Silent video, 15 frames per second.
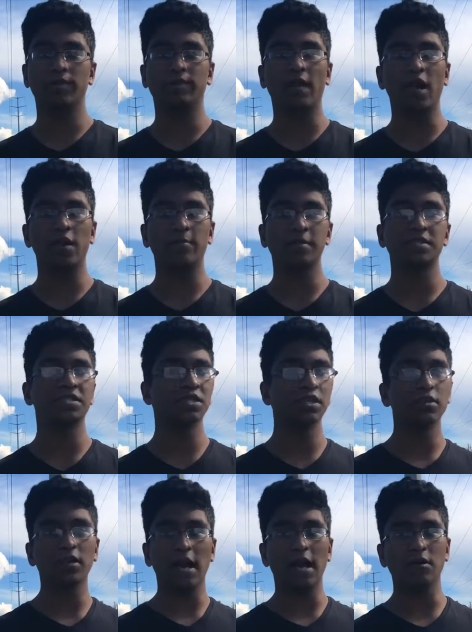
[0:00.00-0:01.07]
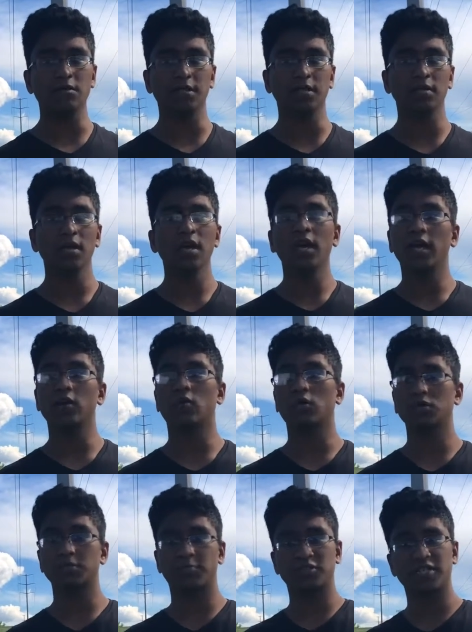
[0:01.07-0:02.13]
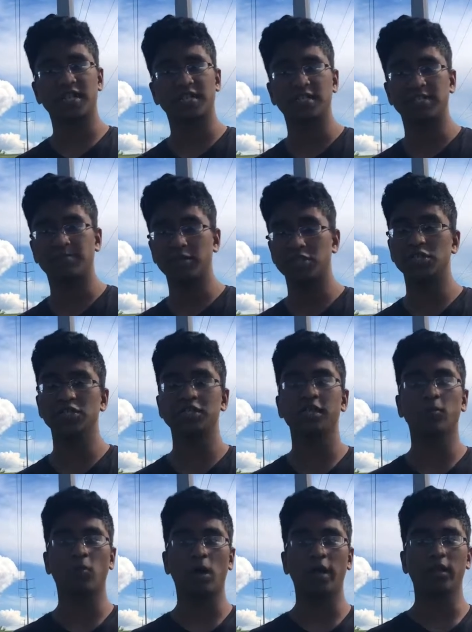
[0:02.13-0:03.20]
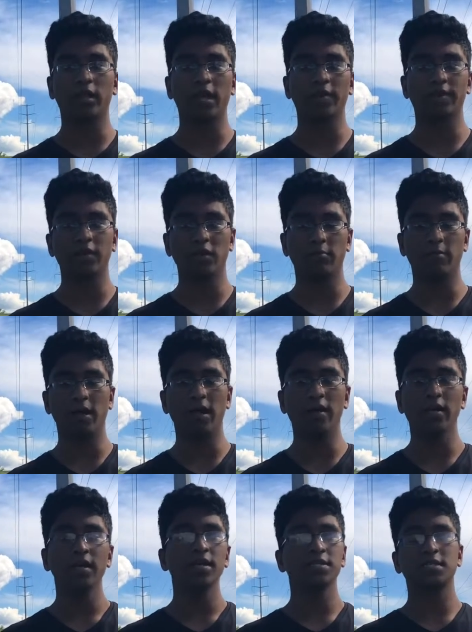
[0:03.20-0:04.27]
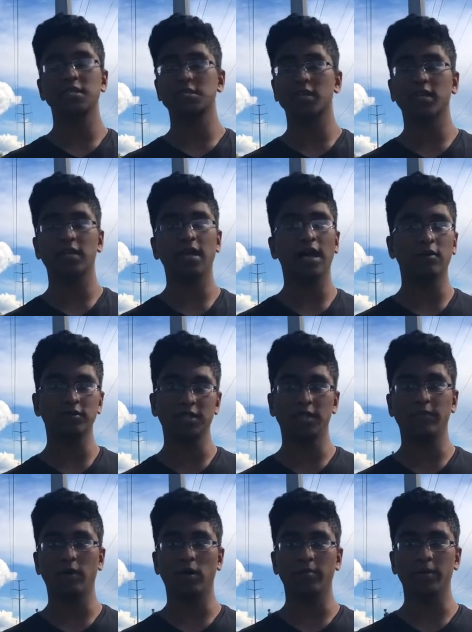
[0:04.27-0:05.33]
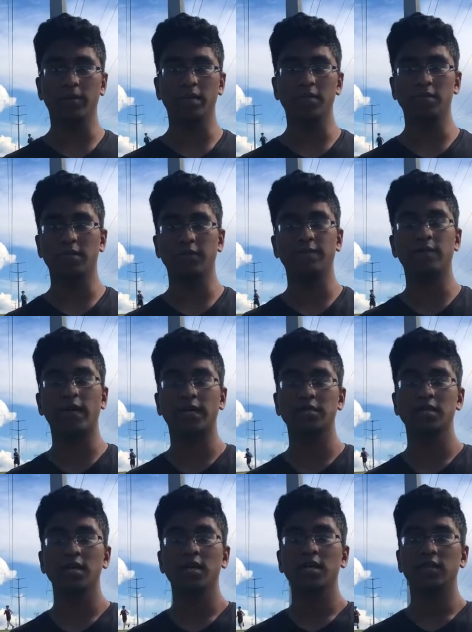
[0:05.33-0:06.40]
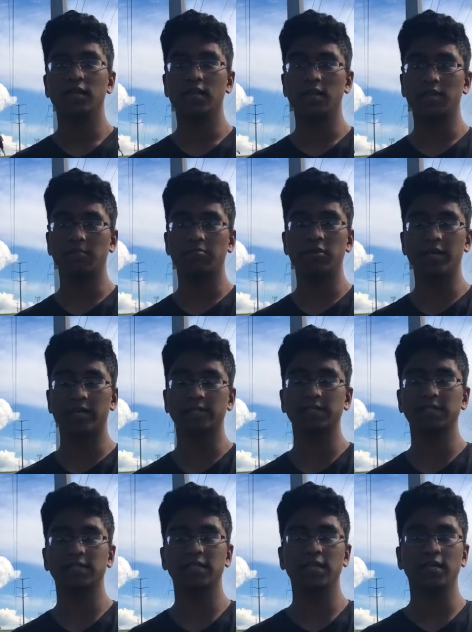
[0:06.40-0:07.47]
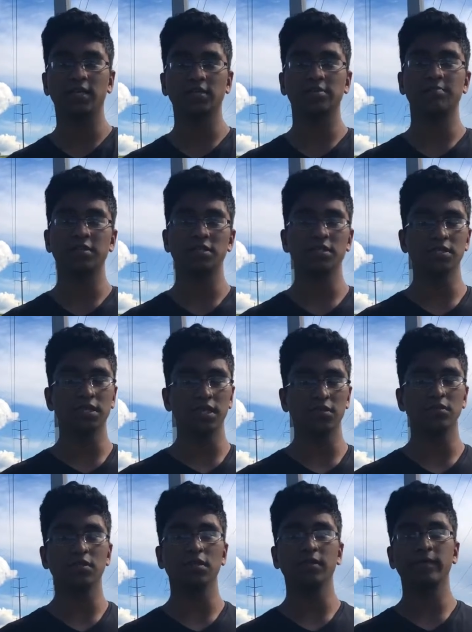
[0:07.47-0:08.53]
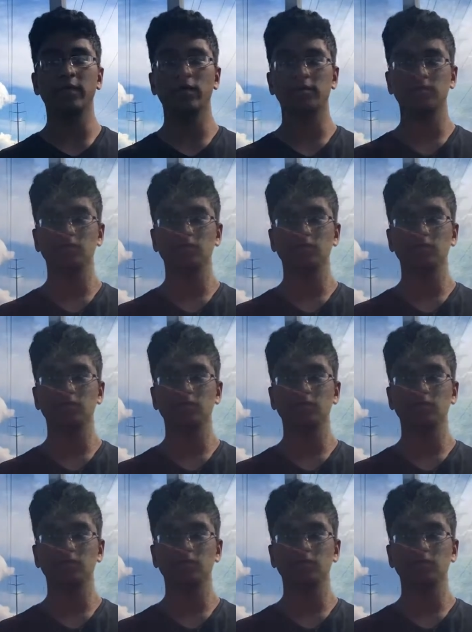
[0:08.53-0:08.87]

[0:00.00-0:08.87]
environments near housing in order to protect the species and wildlife nearby, such that the housing development doesn't affect the pre-existing species that used to live here.